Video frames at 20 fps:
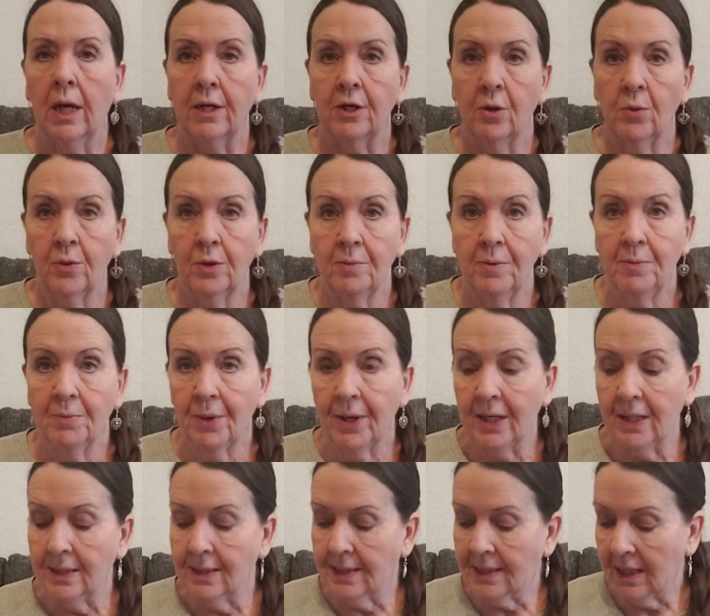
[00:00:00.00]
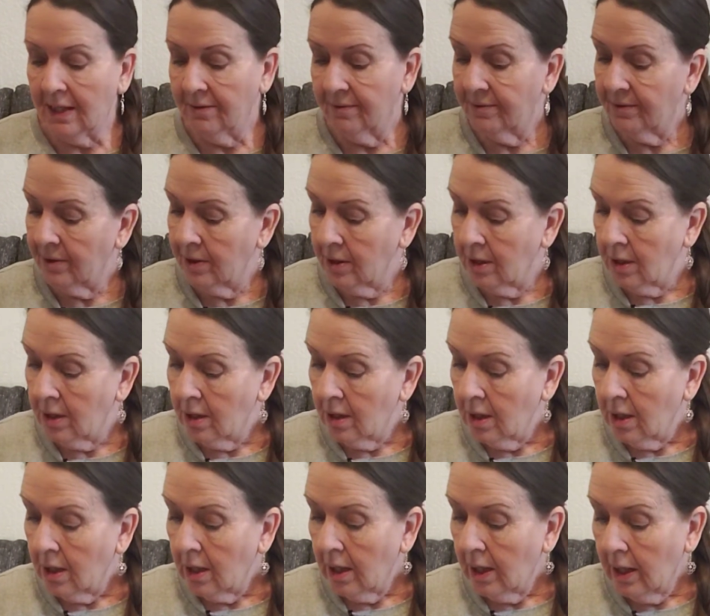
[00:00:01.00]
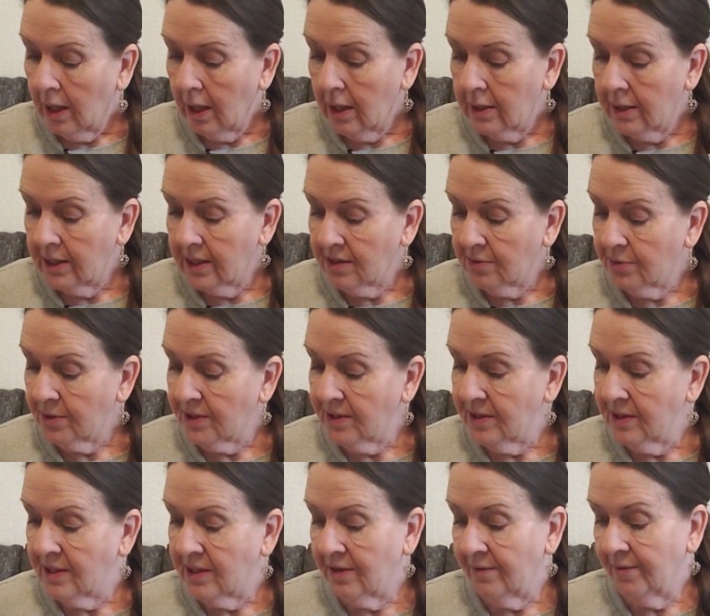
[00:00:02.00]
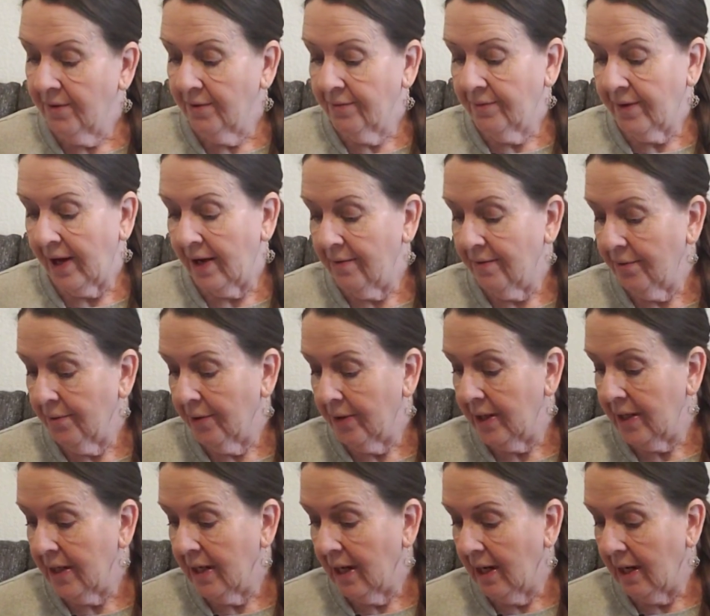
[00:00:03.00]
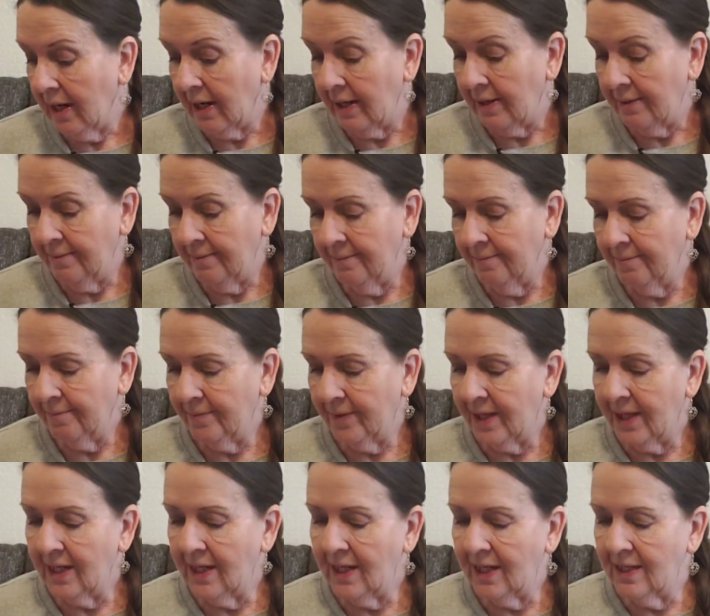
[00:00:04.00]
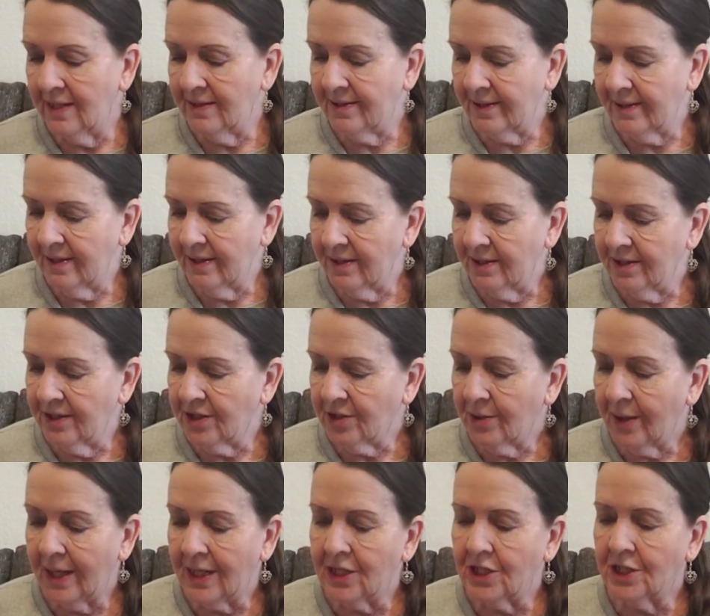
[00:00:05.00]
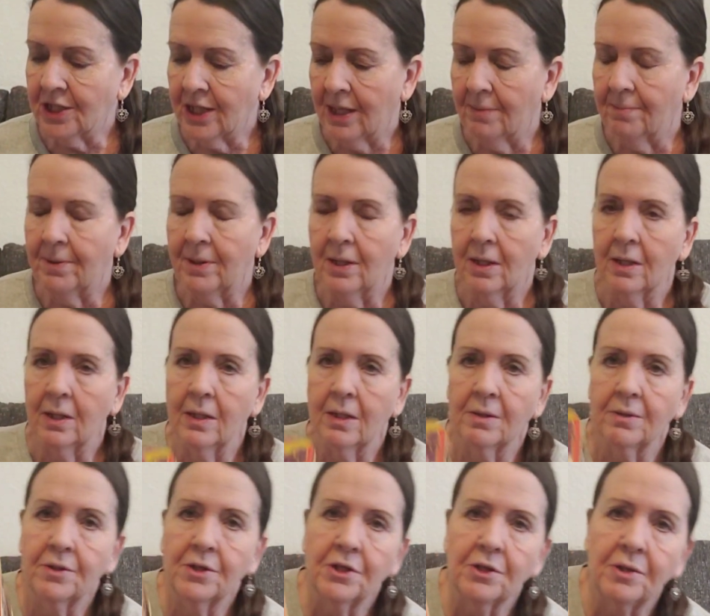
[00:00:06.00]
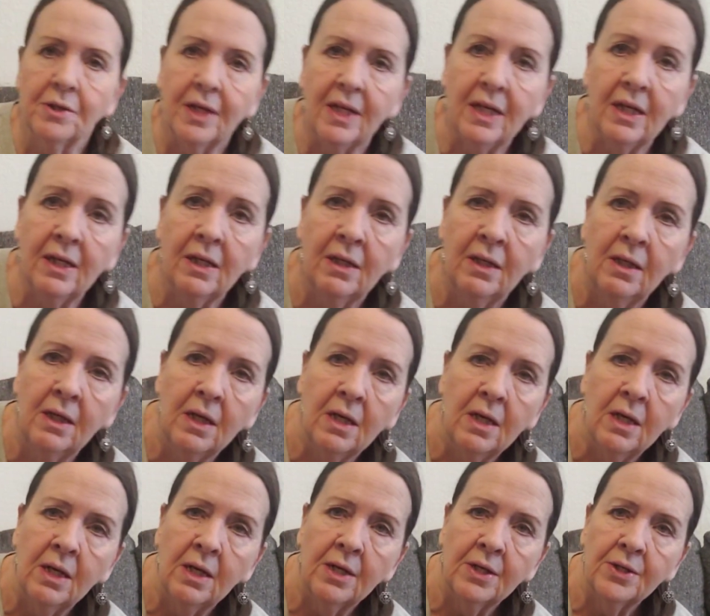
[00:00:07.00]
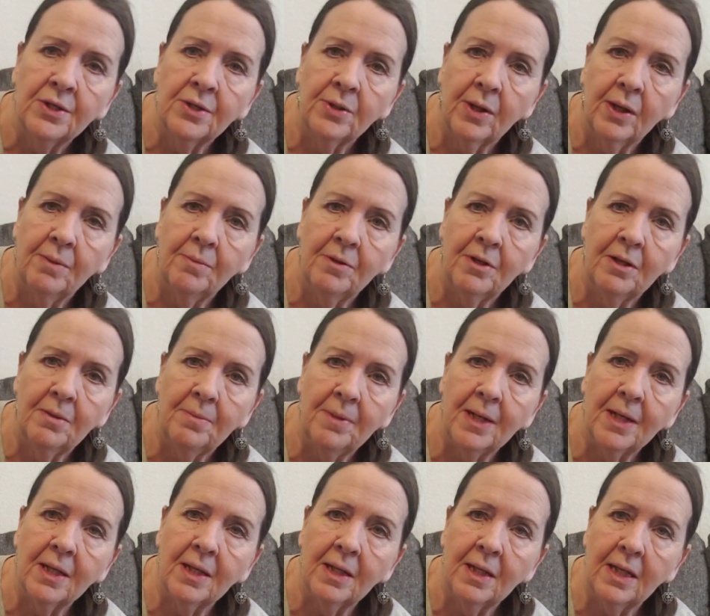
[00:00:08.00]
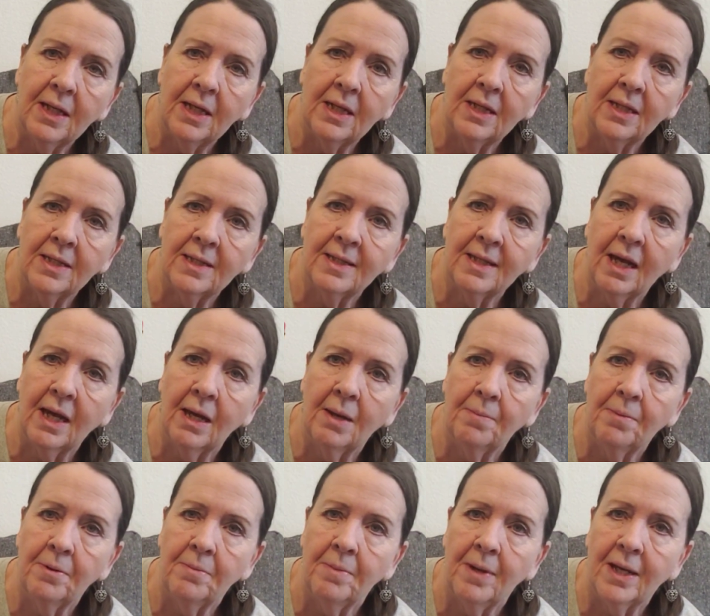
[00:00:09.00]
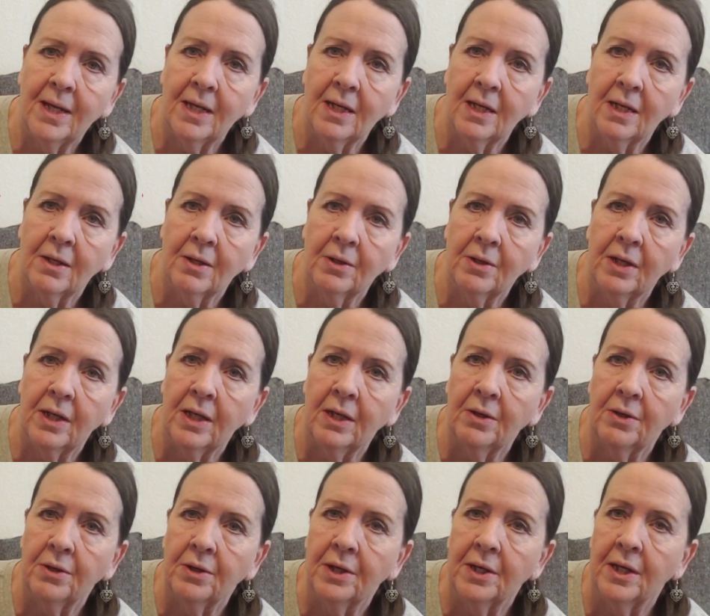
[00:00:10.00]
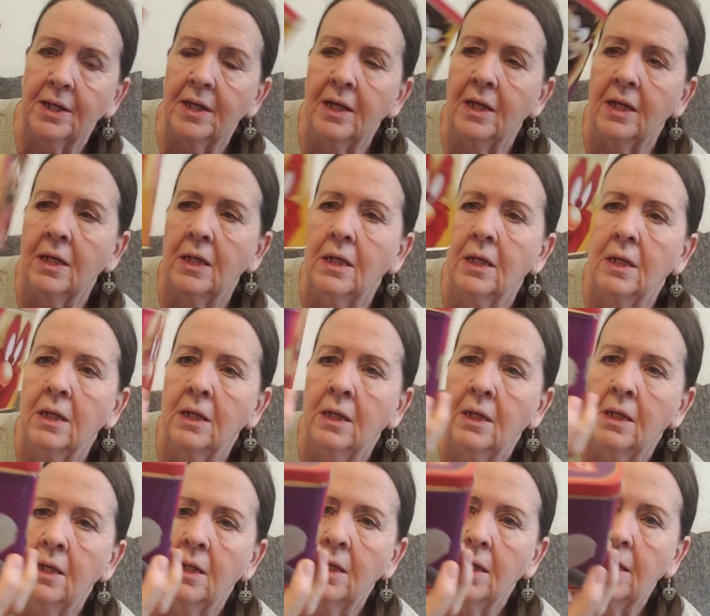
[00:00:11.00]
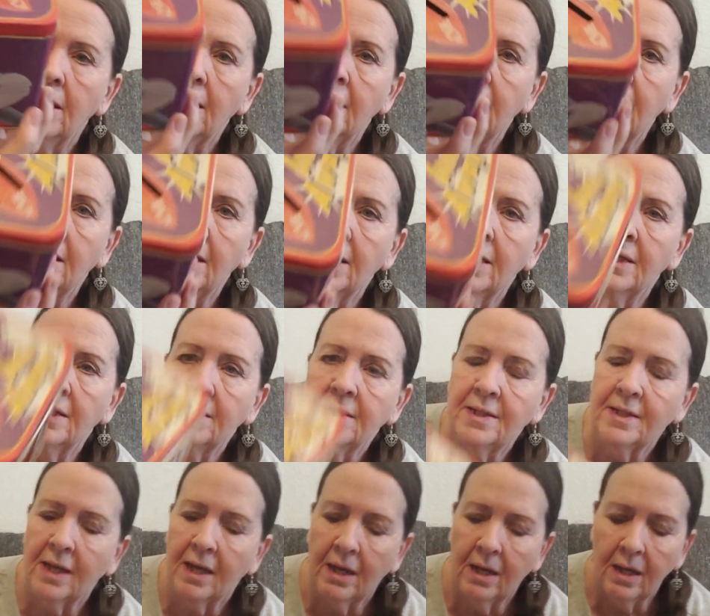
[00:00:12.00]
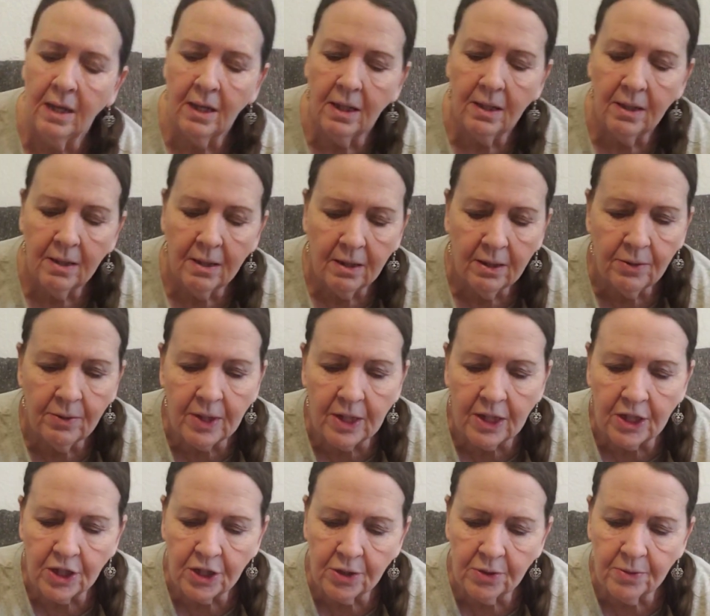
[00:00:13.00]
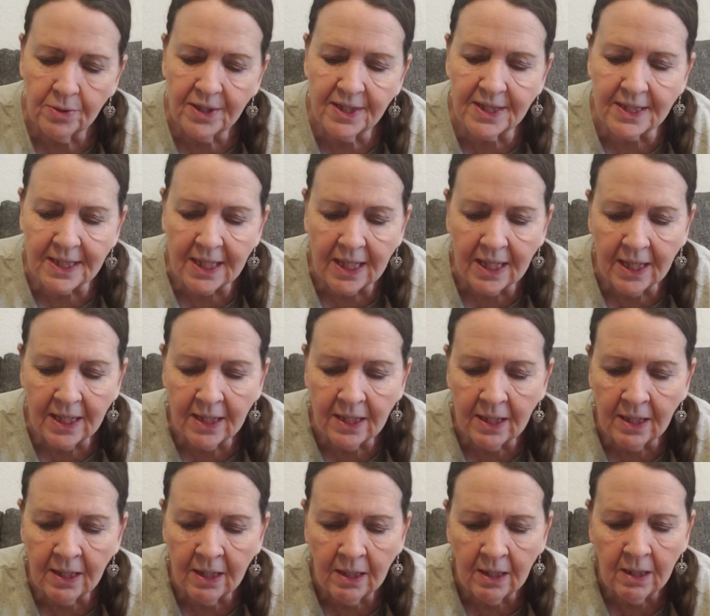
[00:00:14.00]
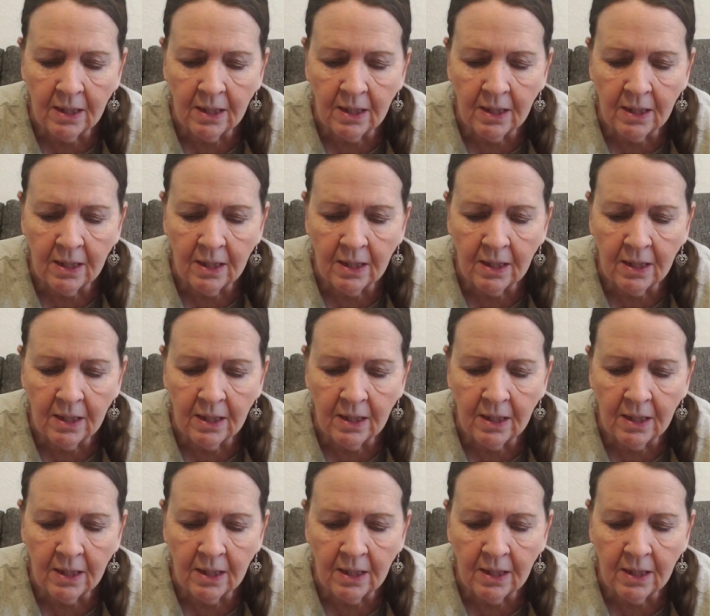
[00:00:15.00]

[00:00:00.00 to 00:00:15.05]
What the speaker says: don't want to be breaking stuff. This was listed for $5.49. It is a little scratched up and a little dirty, so I'm going to be cleaning this up and making it looking good. It is Looney Tunes 10,